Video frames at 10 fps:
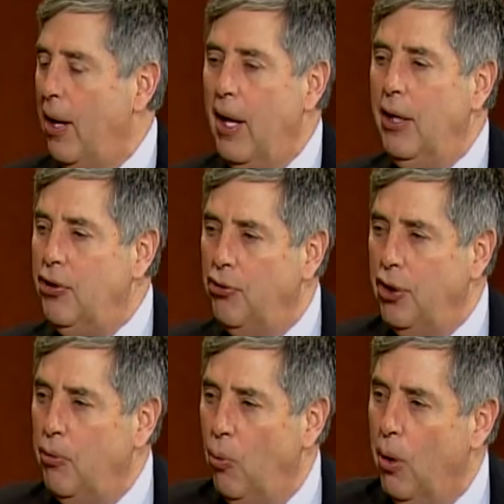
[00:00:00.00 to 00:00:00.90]
and it just
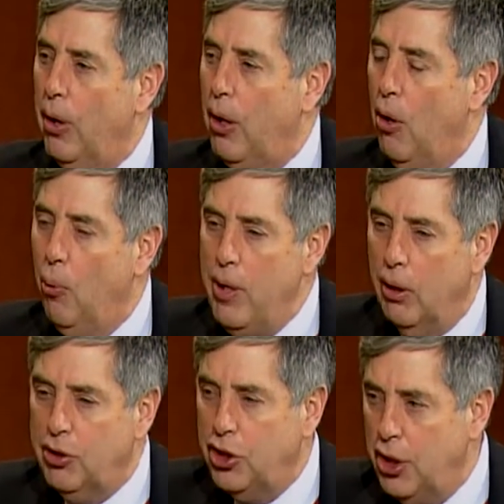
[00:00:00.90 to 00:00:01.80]
didn't work. We are
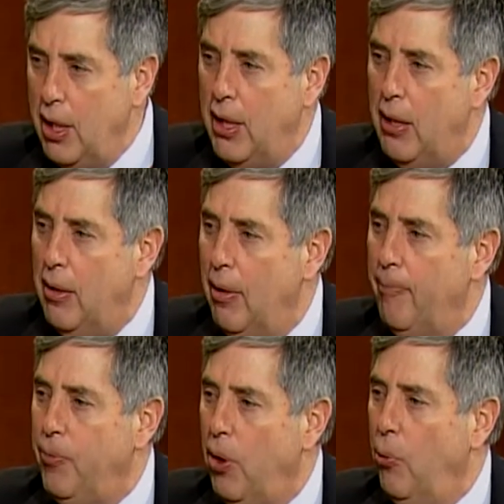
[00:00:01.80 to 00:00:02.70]
seeing
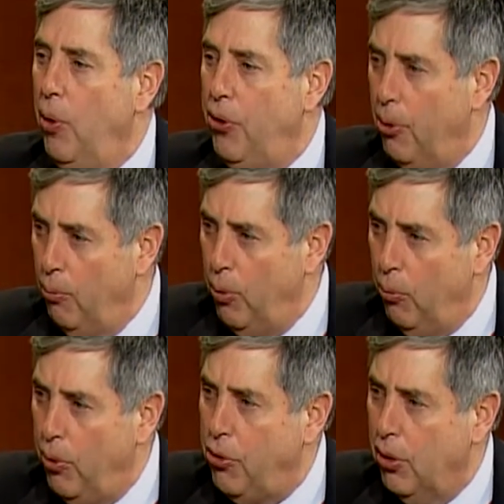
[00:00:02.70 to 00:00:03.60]
with
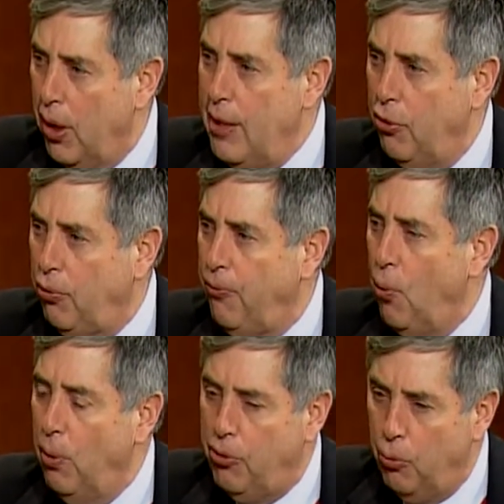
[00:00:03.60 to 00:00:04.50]
the latest
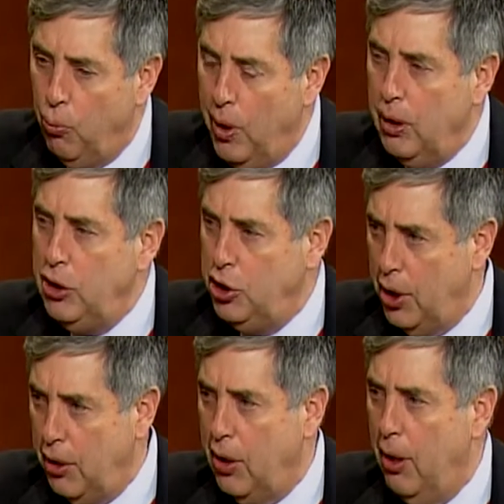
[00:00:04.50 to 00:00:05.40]
reforms that really
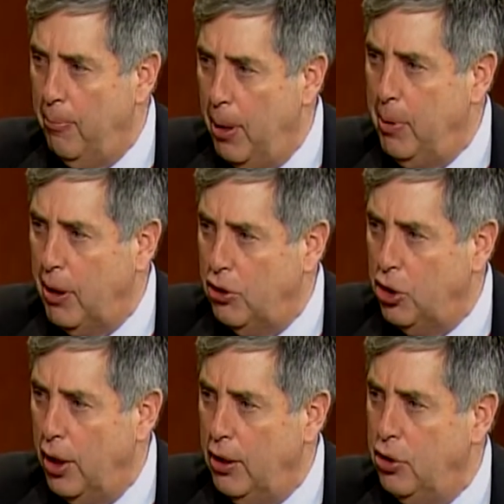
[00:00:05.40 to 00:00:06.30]
shake up public
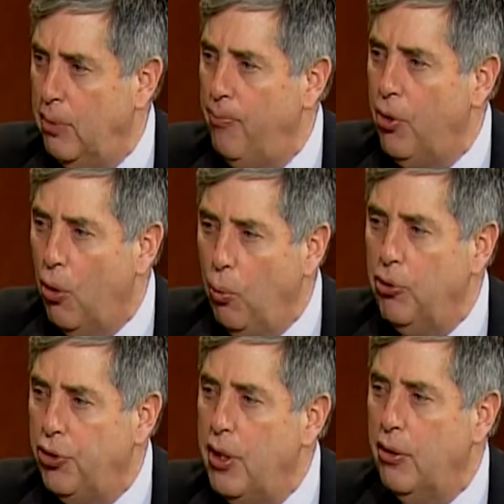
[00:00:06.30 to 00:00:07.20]
education, we're
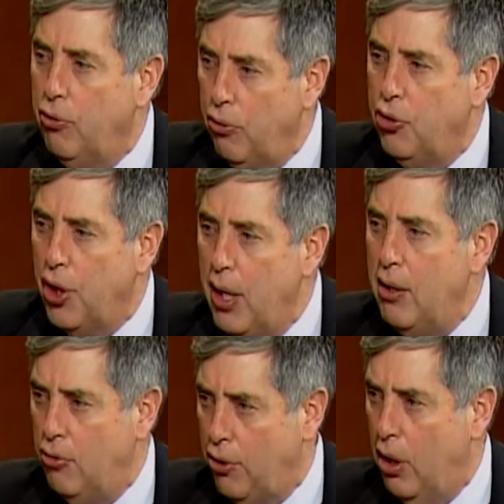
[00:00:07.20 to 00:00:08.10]
seeing
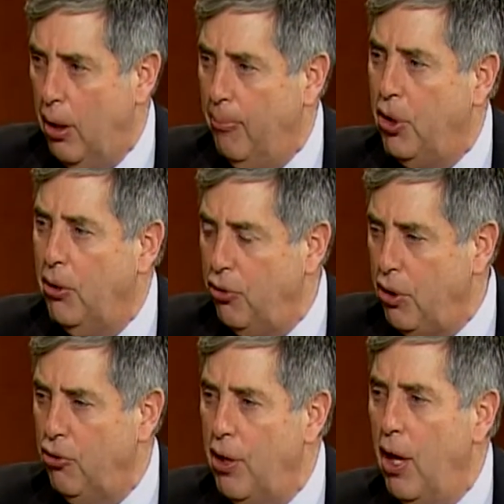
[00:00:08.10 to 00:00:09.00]
change come. Tennessee
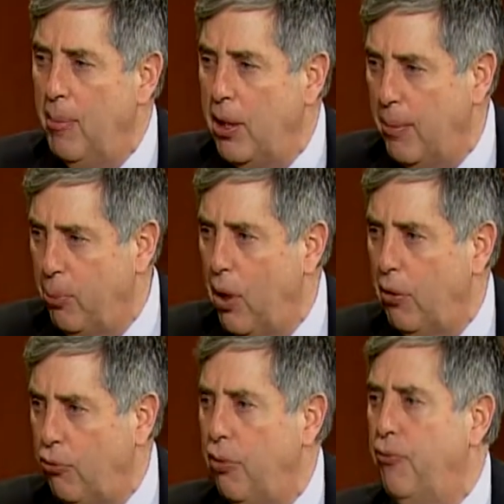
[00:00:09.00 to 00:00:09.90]
is now making
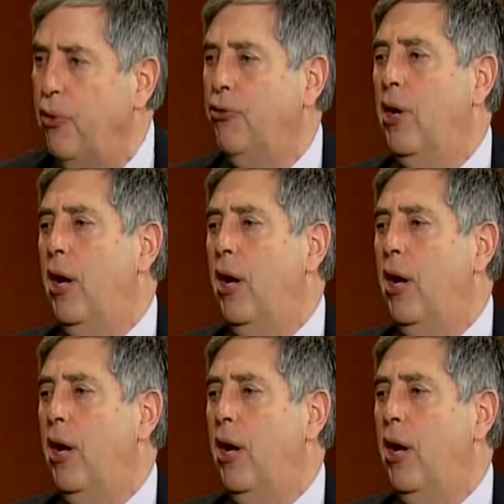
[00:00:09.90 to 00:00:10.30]
progress for the first time.